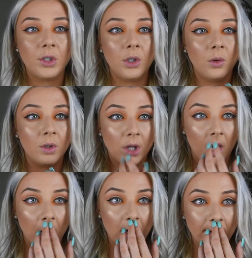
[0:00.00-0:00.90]
too
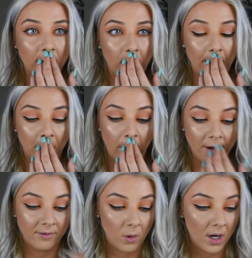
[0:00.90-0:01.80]
dark for what I'm
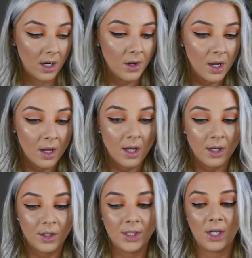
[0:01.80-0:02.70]
going for.
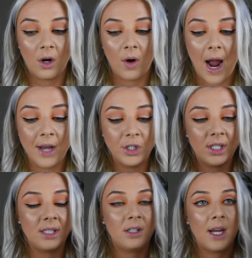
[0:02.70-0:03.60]
So I
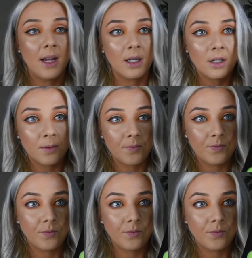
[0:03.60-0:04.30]
just take